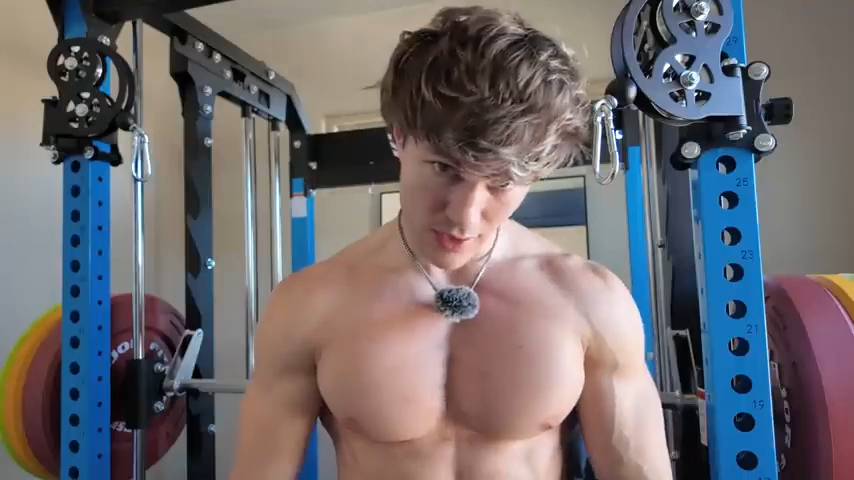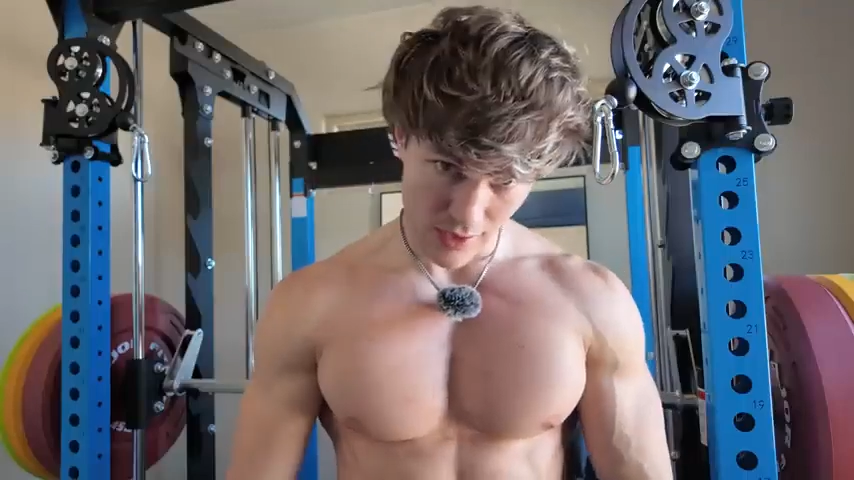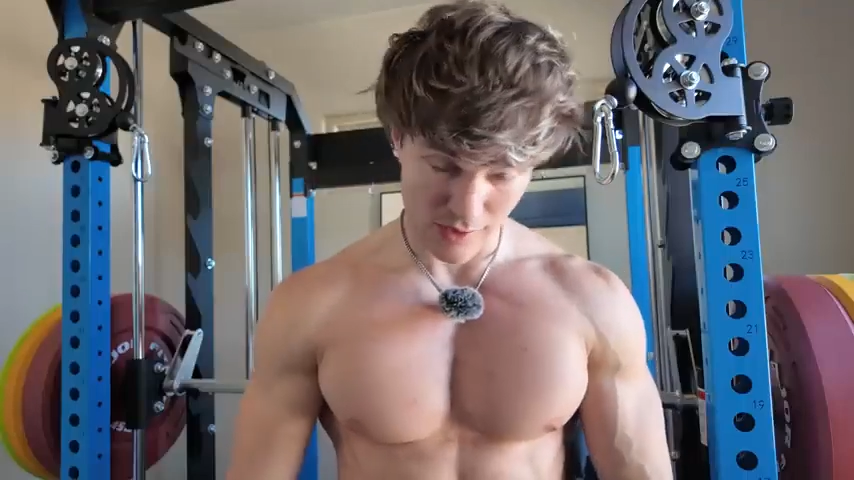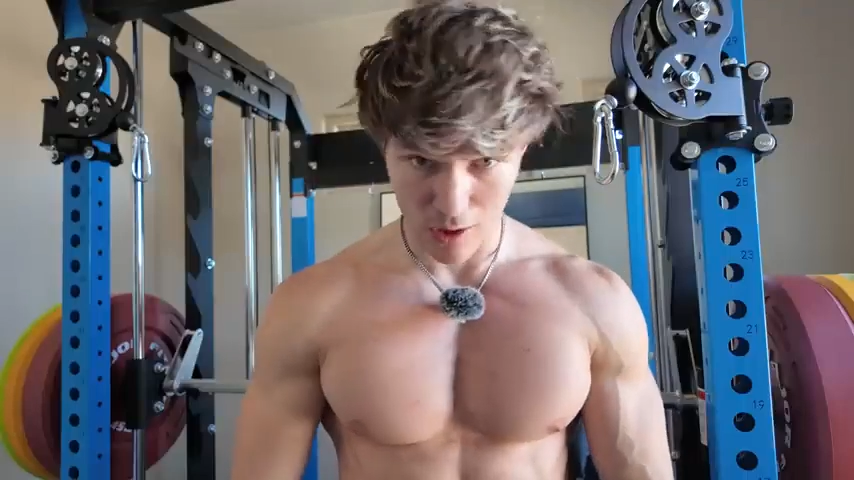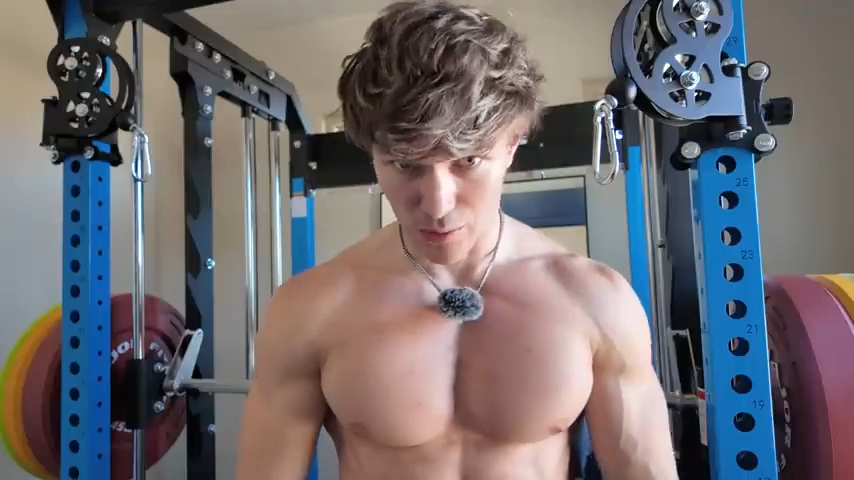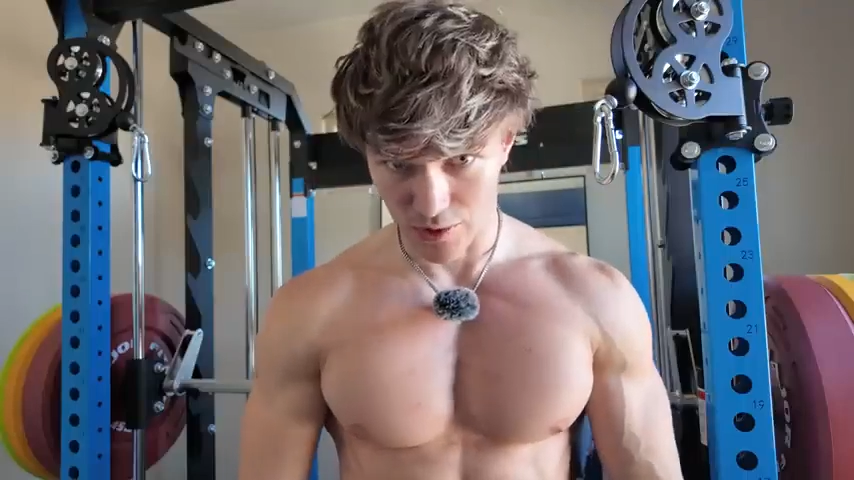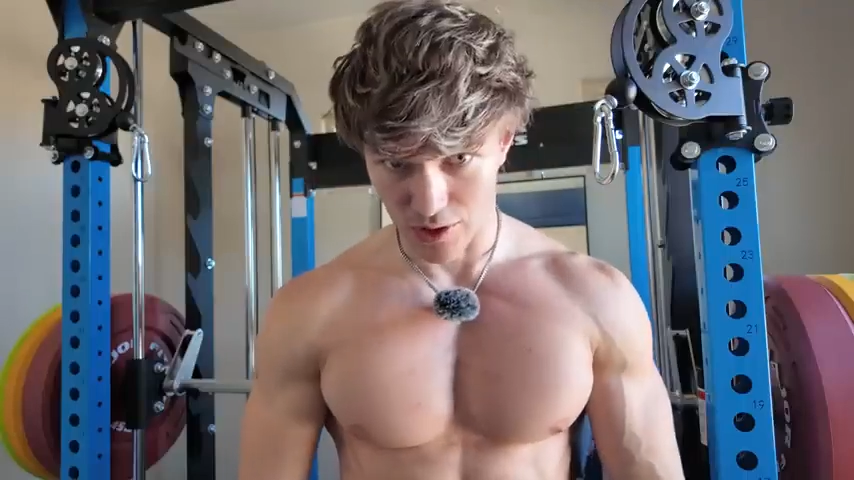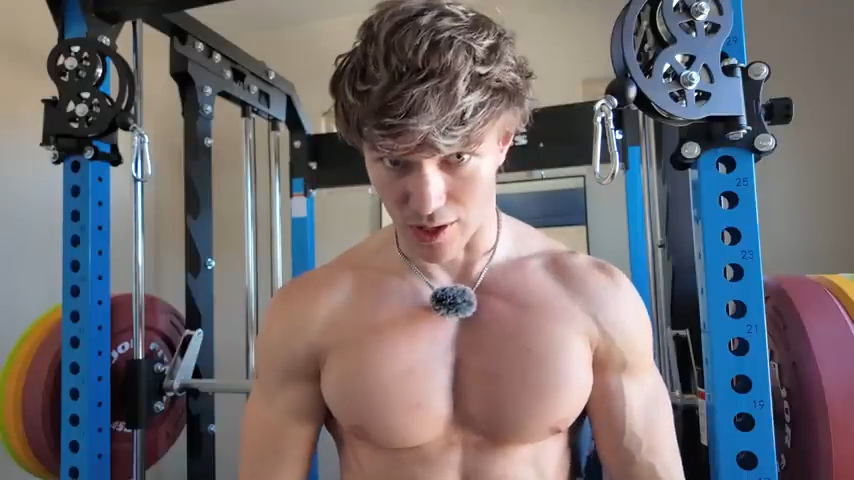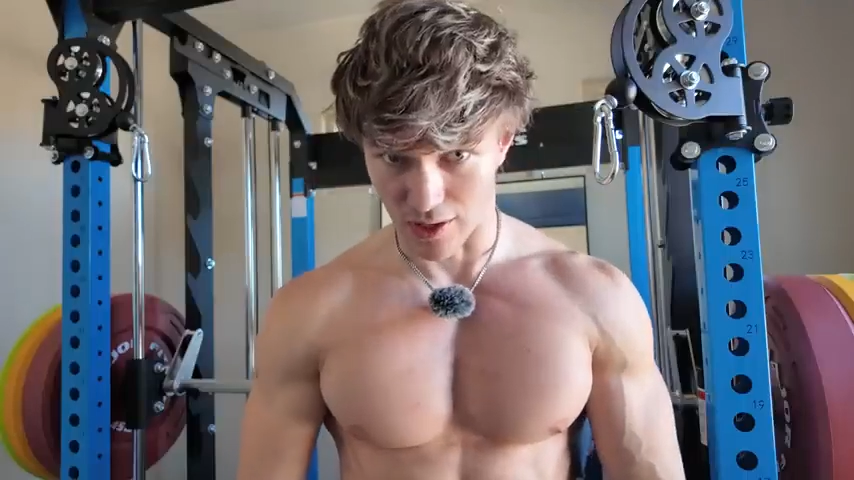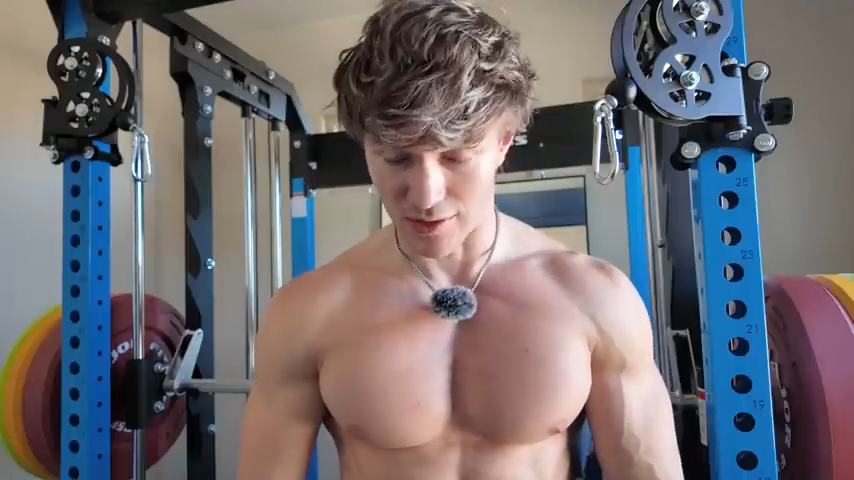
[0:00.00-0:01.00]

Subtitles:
is almost gone.